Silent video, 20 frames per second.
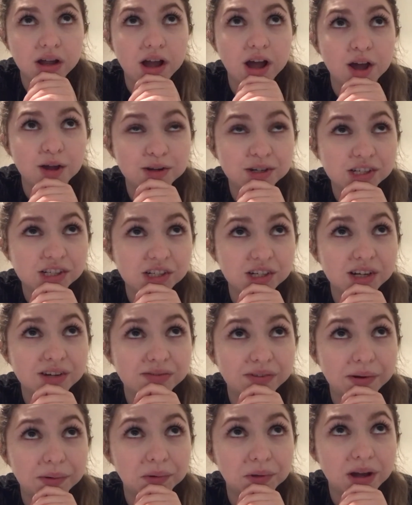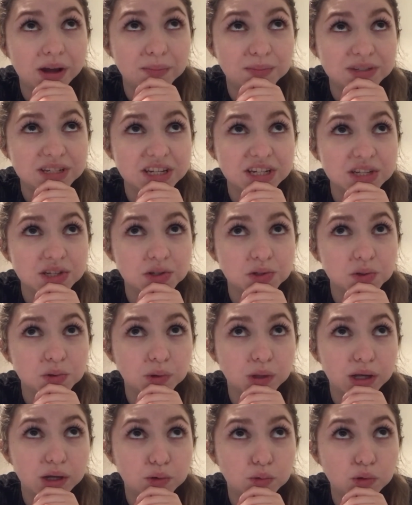Unsure if I will update you
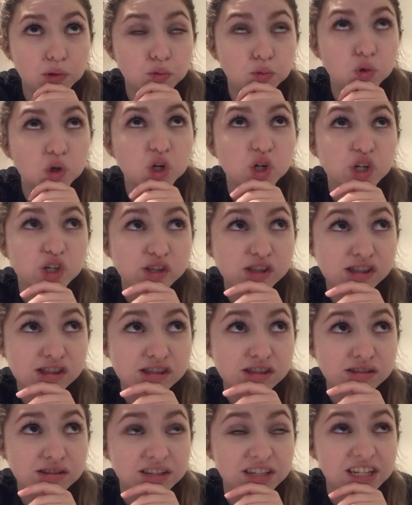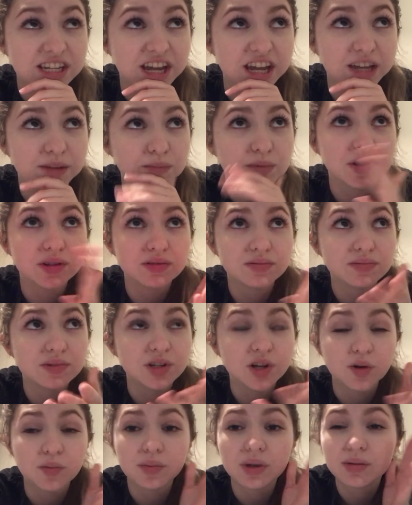like with words tonight, but you
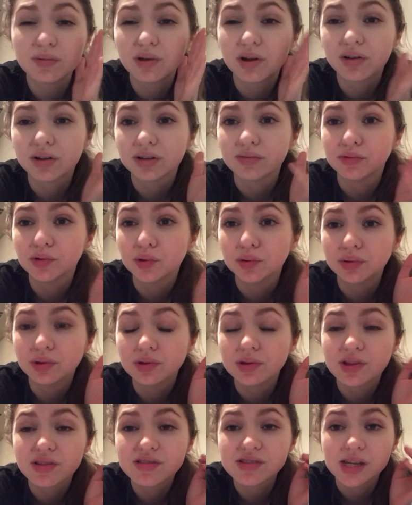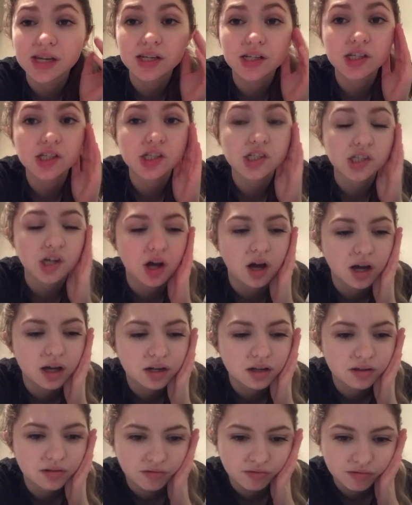know, maybe I'll give you a little aesthetic shot
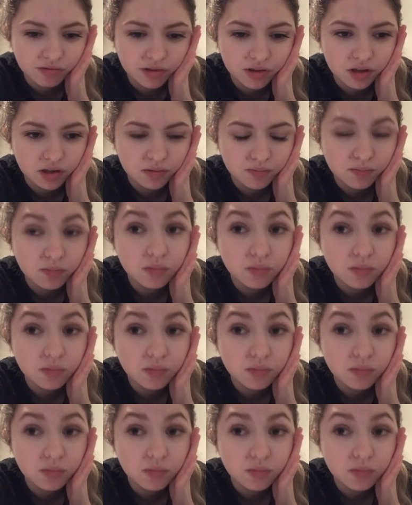of the